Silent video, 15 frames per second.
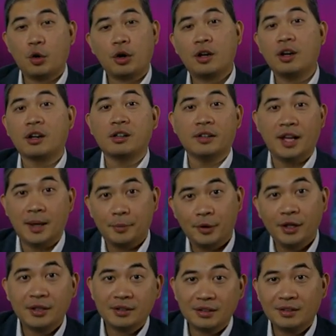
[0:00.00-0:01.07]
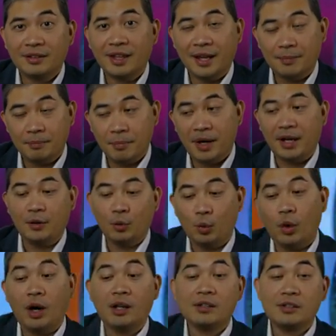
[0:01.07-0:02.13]
conglomerate that might
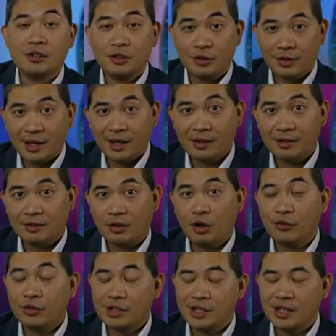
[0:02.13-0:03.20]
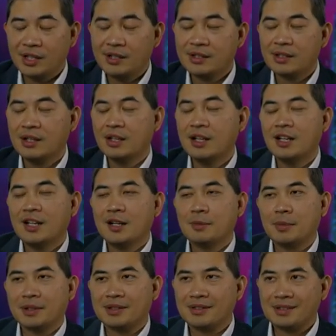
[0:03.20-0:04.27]
want to do that overseas,
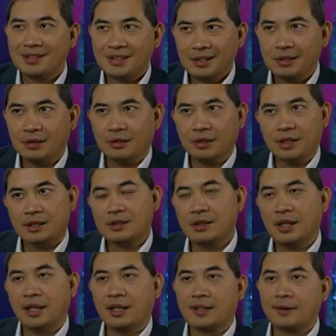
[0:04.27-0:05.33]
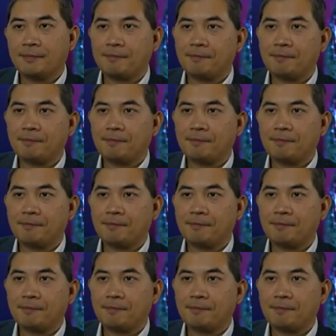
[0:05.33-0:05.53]
but still, it's like